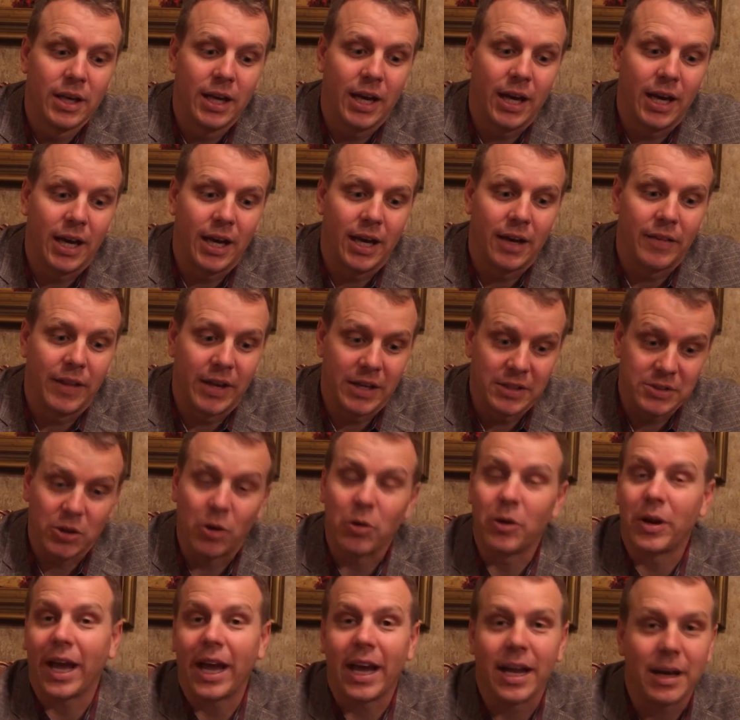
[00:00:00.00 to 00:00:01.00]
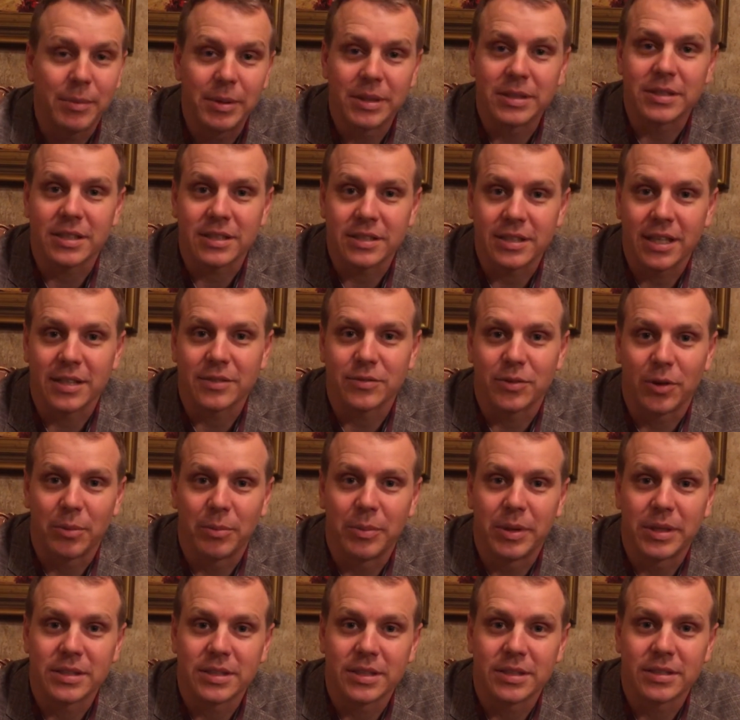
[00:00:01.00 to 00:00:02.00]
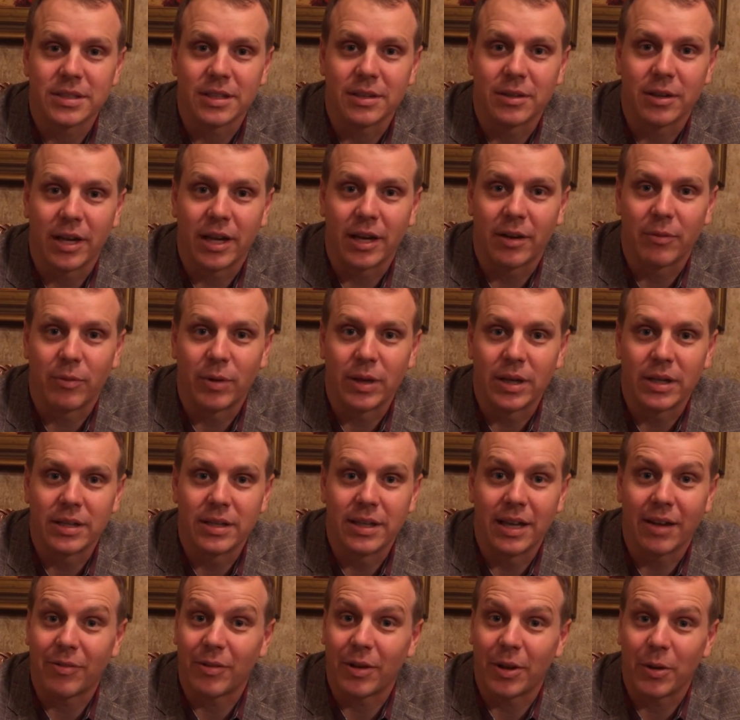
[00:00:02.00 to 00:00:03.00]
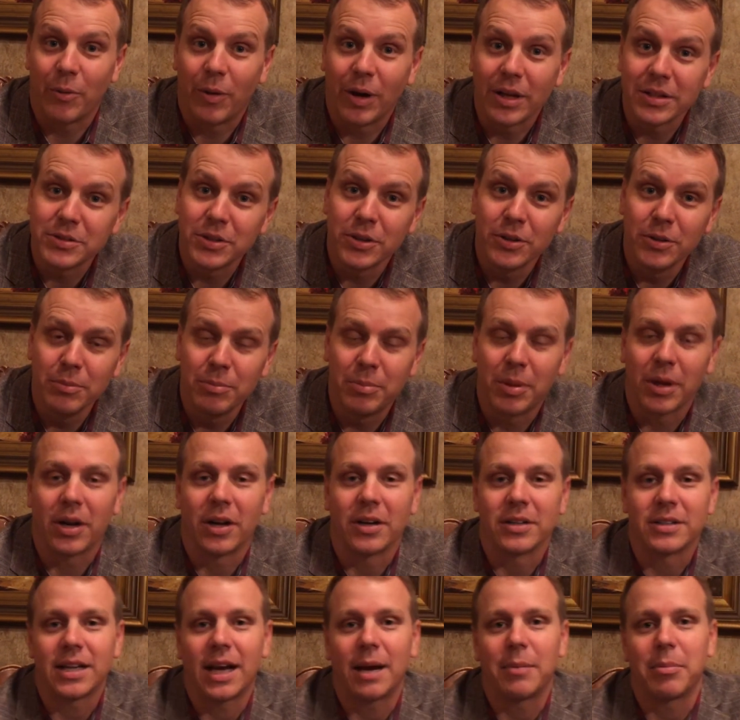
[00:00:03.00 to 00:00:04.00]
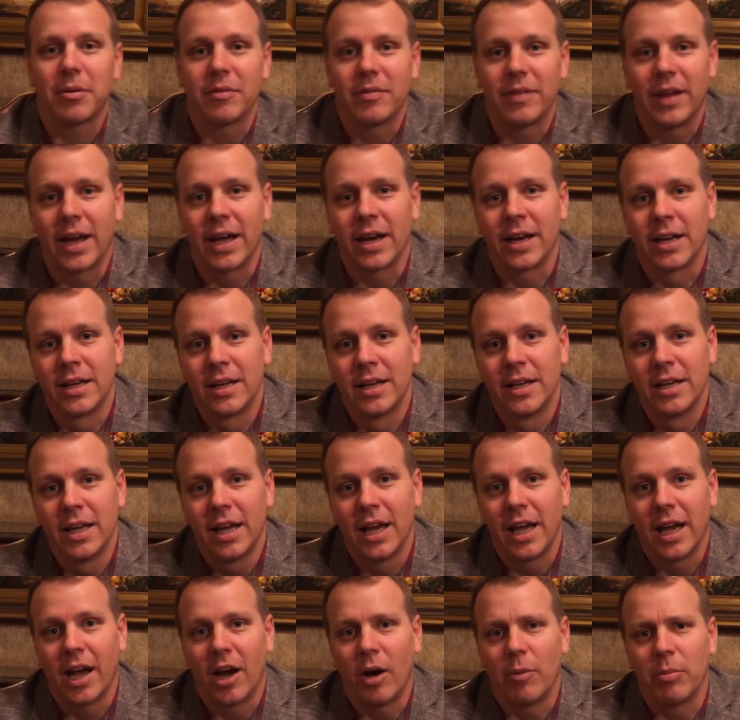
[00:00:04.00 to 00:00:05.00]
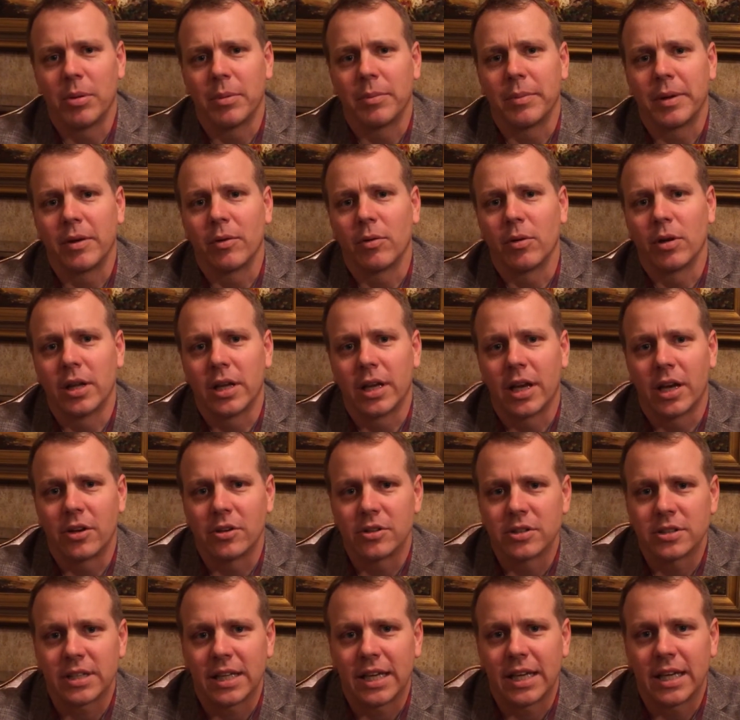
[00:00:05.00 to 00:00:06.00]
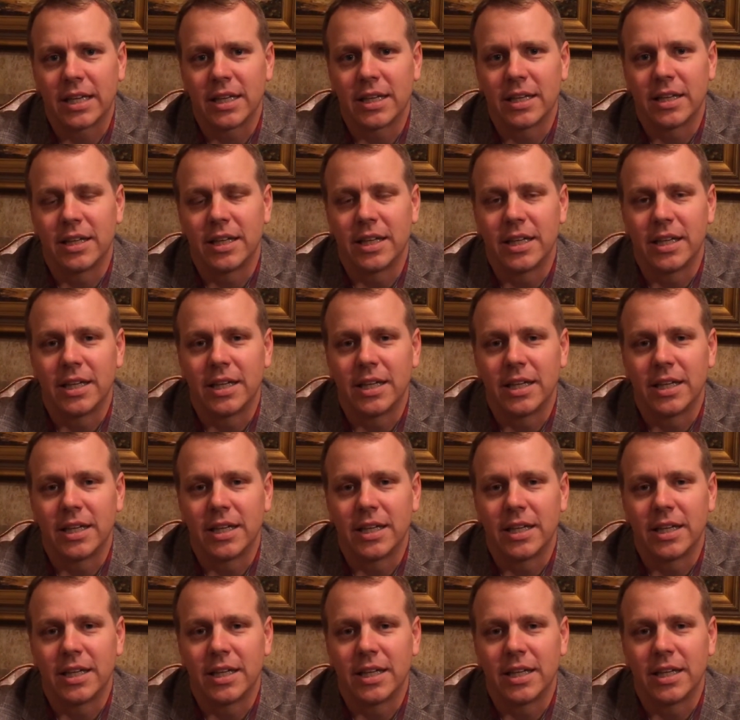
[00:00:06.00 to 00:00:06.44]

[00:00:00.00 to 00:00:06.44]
that it's okay to be successful in business, and we definitely want to, but on top of that, helping me really understand